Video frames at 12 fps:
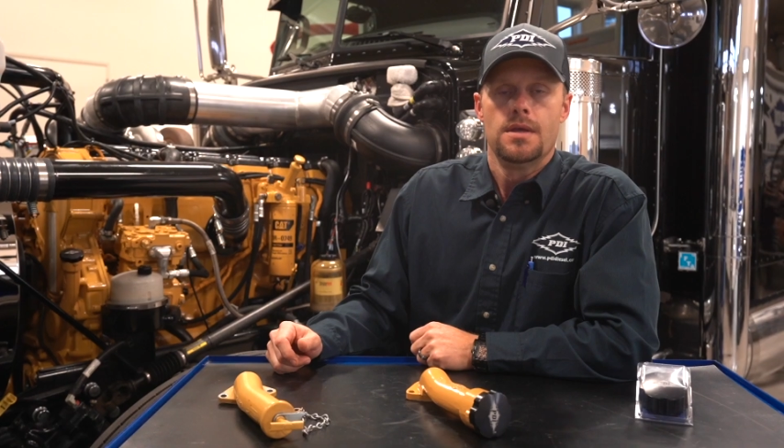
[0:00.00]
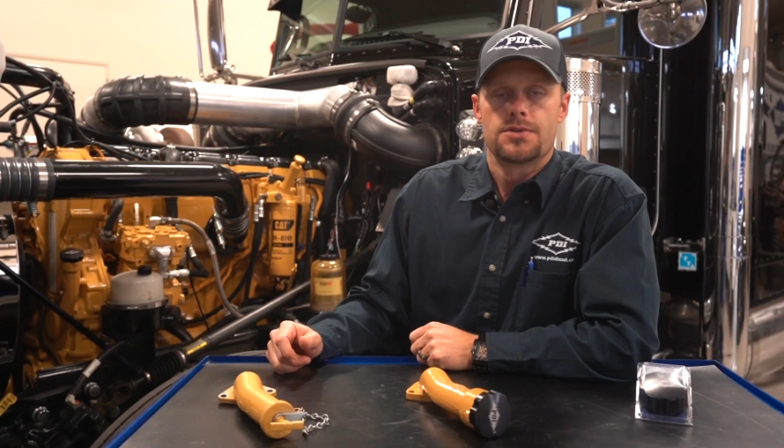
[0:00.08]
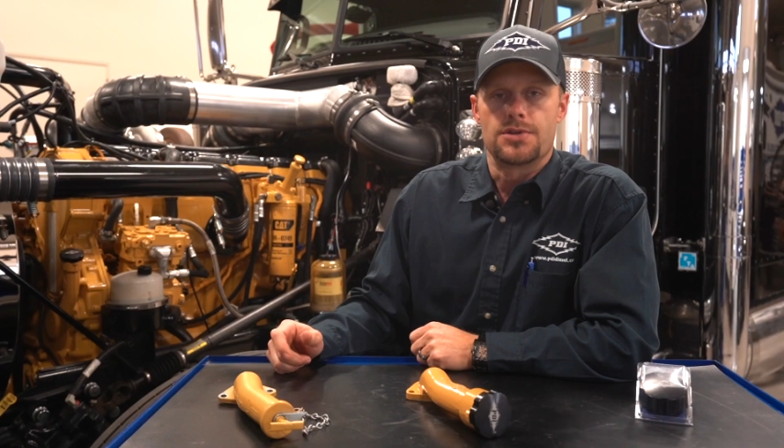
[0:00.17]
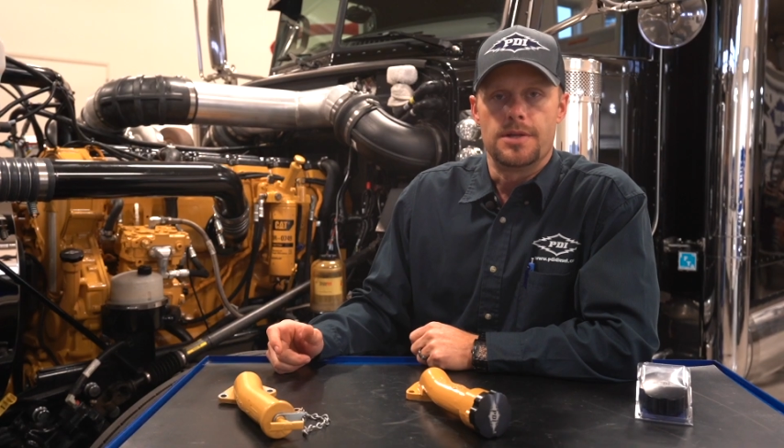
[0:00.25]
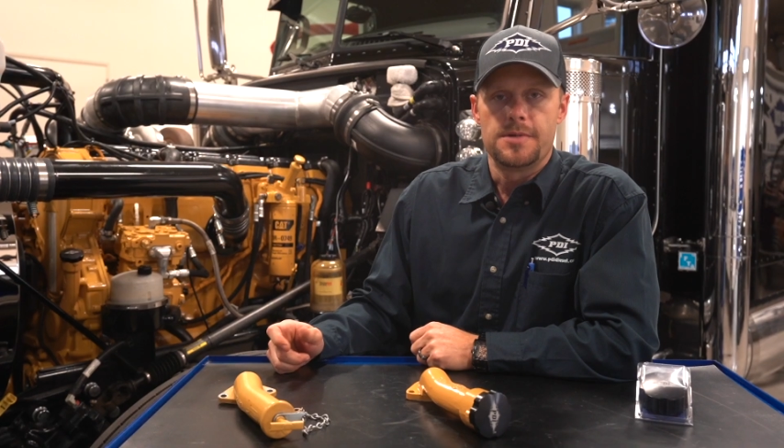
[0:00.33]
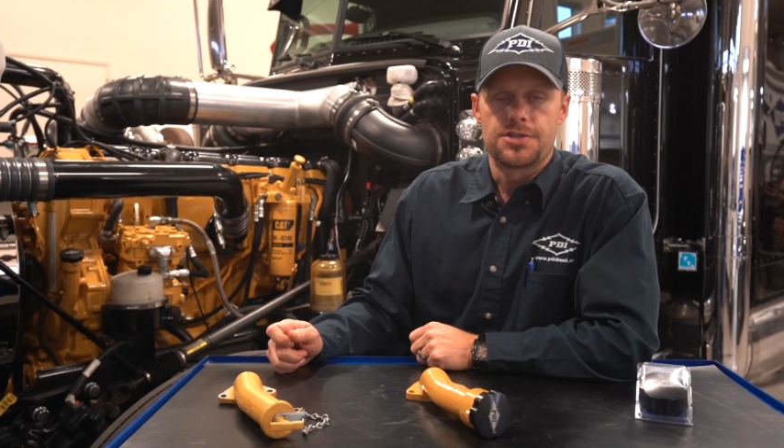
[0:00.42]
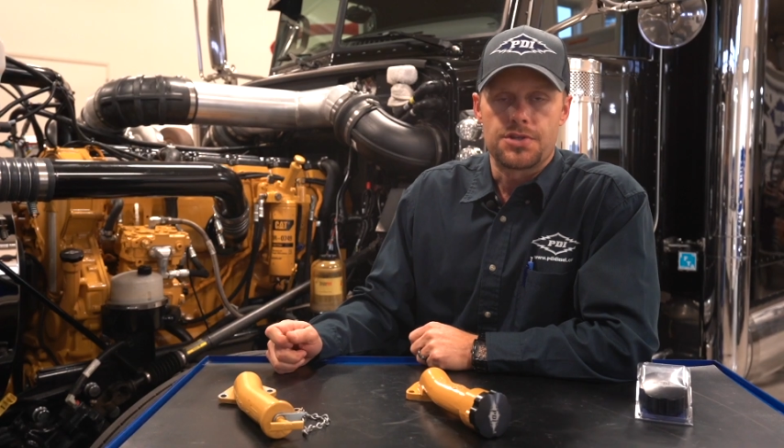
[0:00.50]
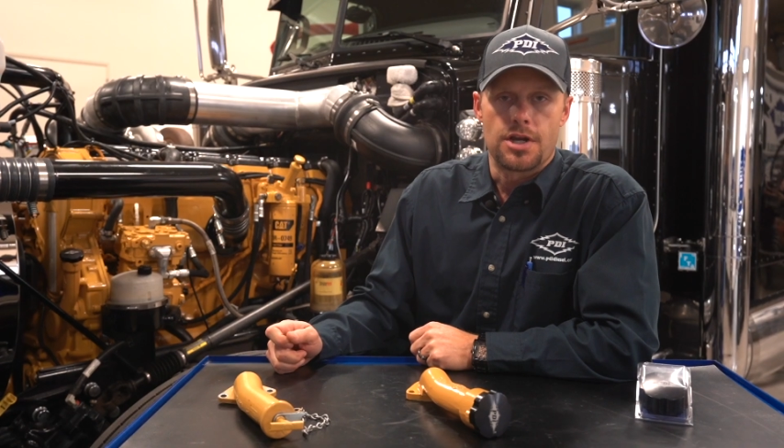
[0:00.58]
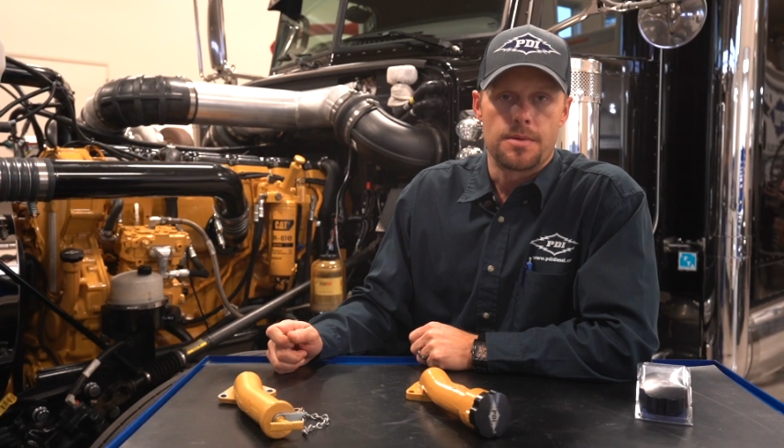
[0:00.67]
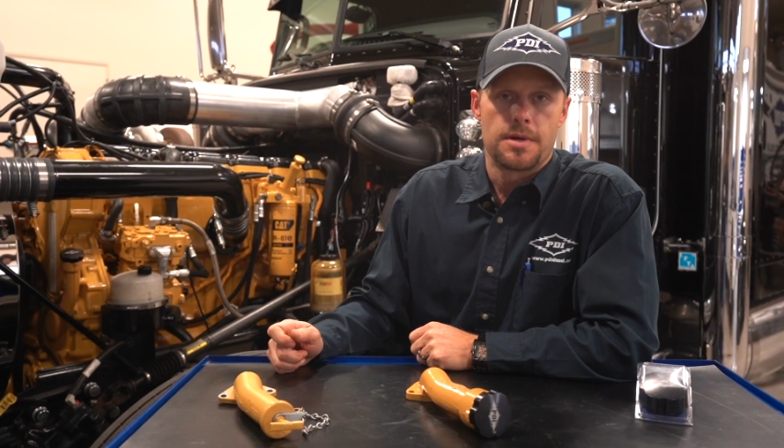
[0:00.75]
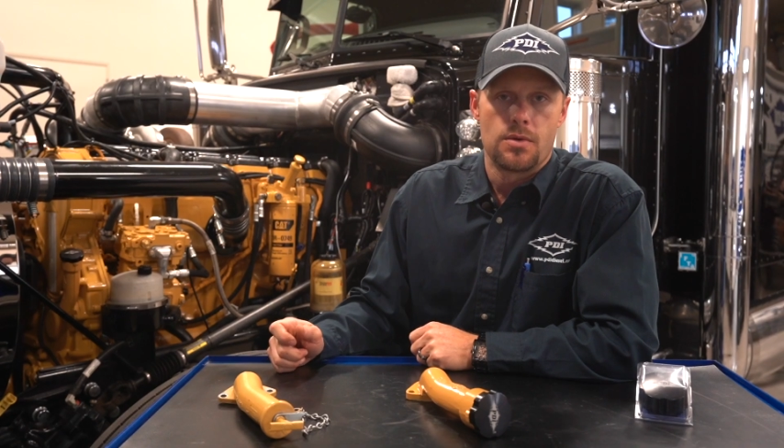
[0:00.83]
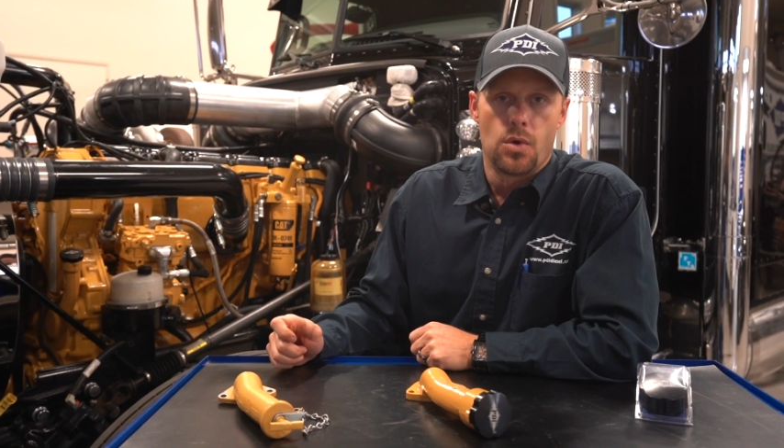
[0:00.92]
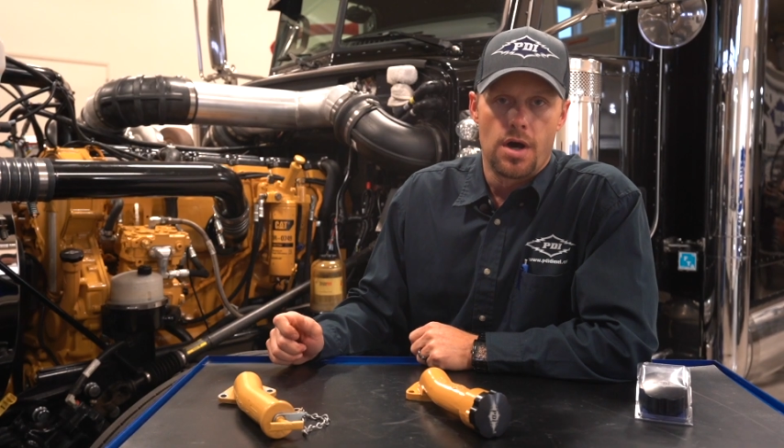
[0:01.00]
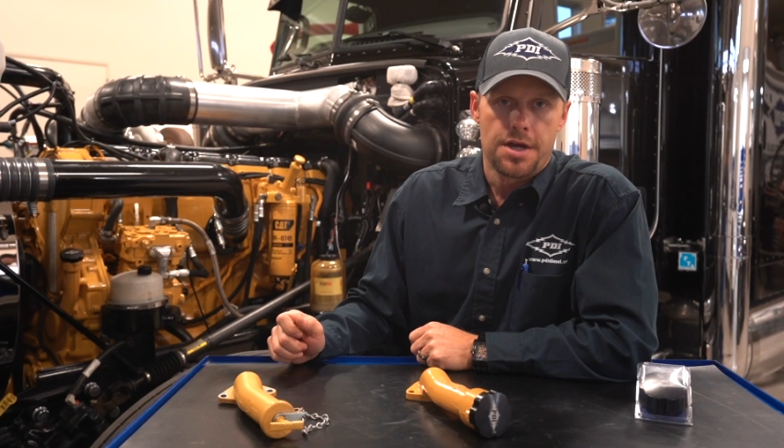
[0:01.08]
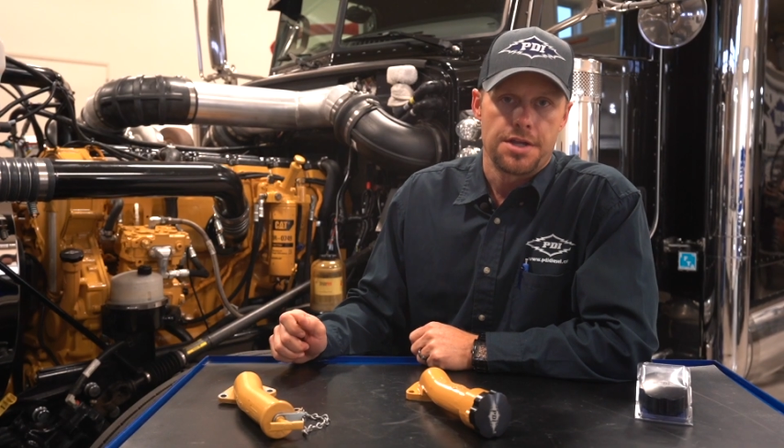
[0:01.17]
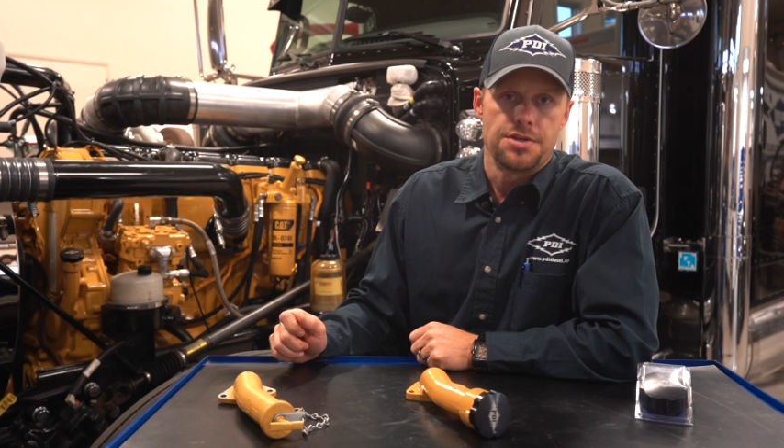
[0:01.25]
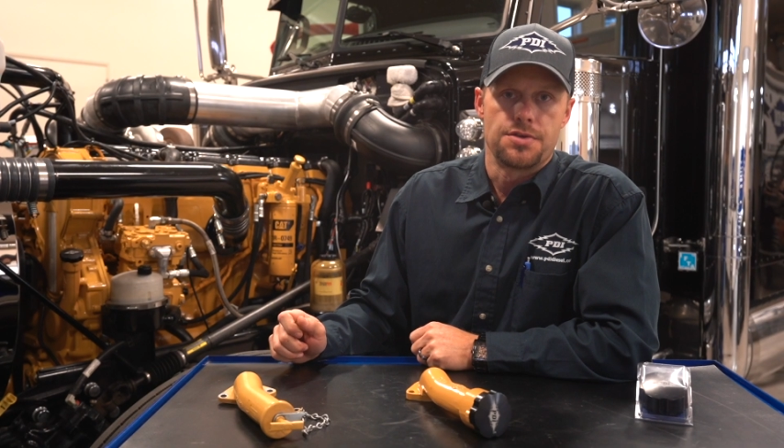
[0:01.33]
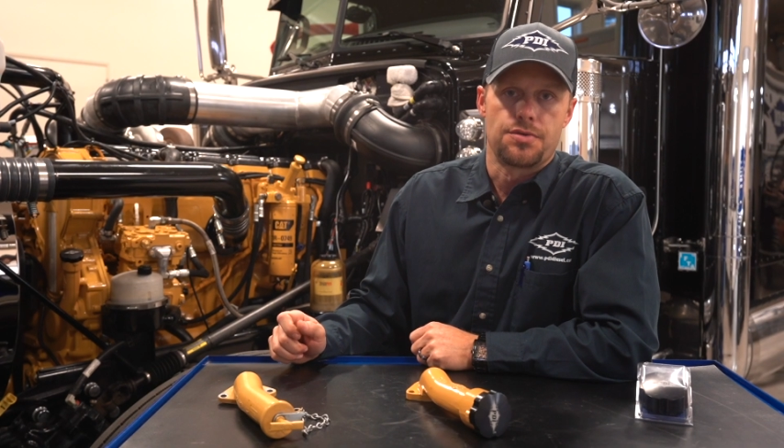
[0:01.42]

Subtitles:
So let me start by walking you